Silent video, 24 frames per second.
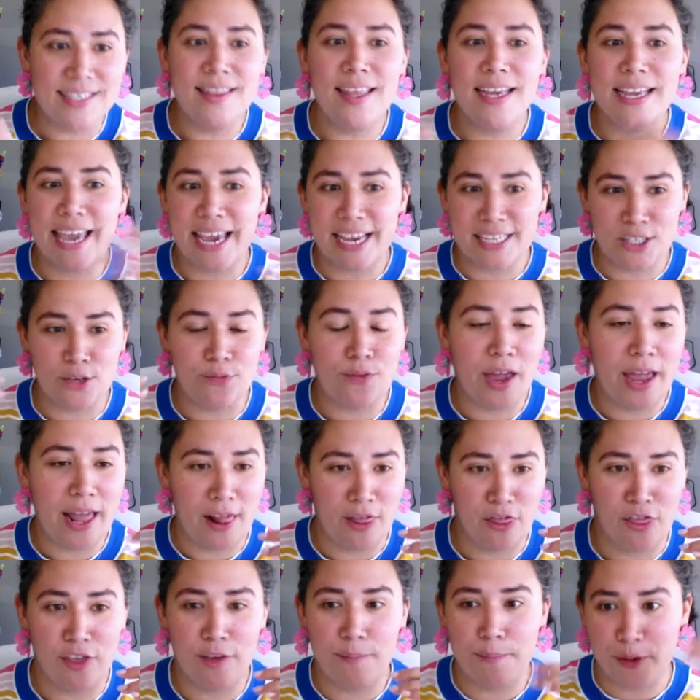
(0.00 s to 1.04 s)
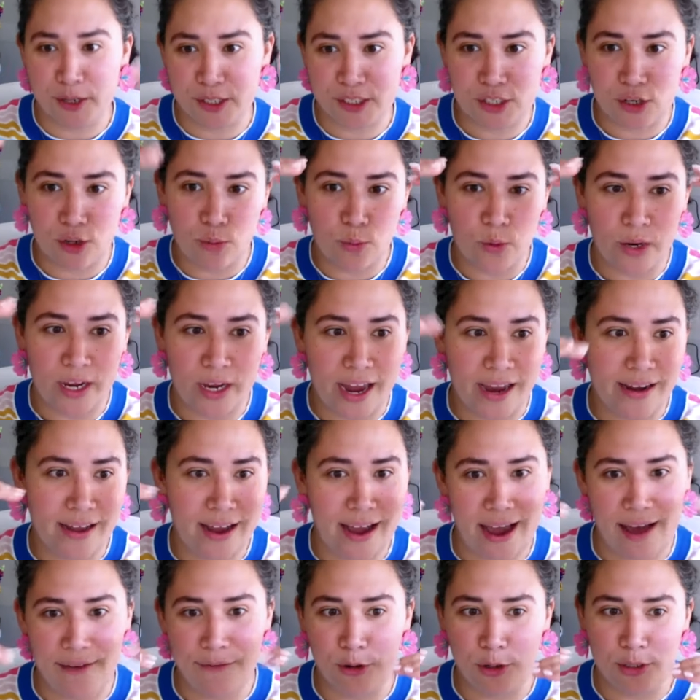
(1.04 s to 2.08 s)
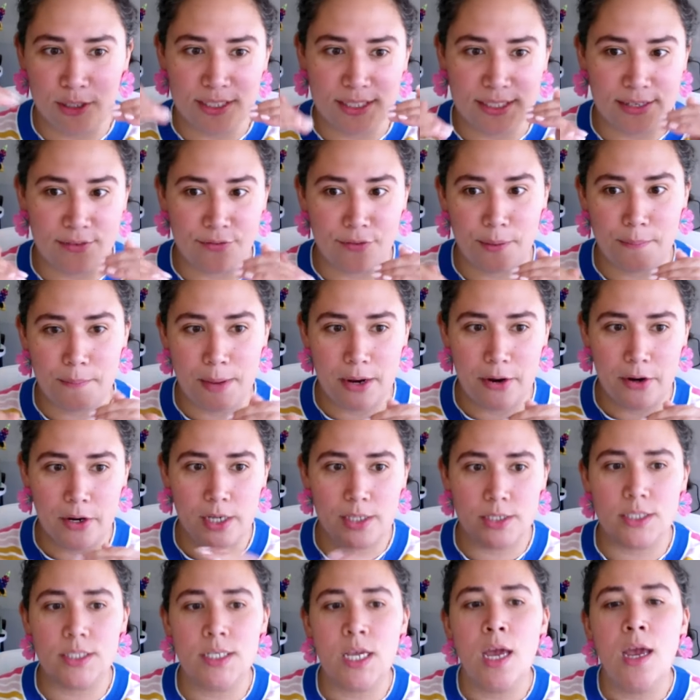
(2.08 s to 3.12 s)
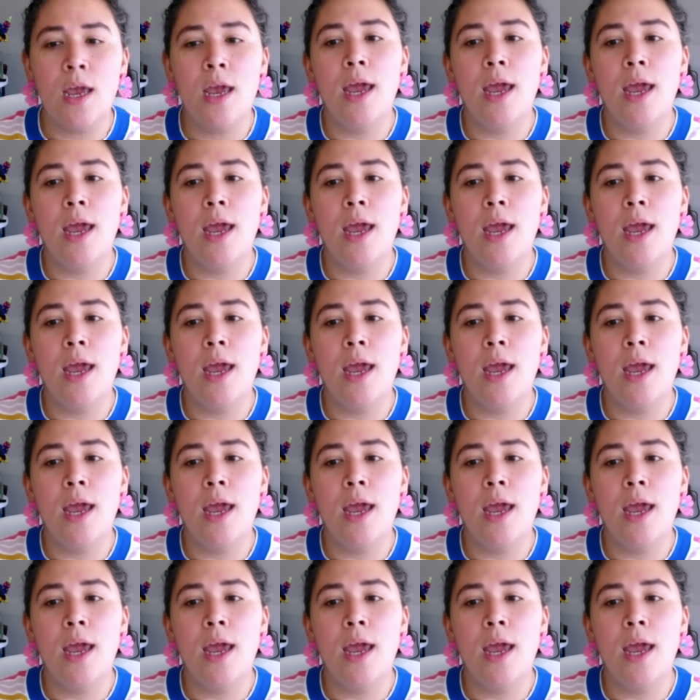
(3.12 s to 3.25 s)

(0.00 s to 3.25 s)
in the case of a healthy person, we kind of have all these different barriers.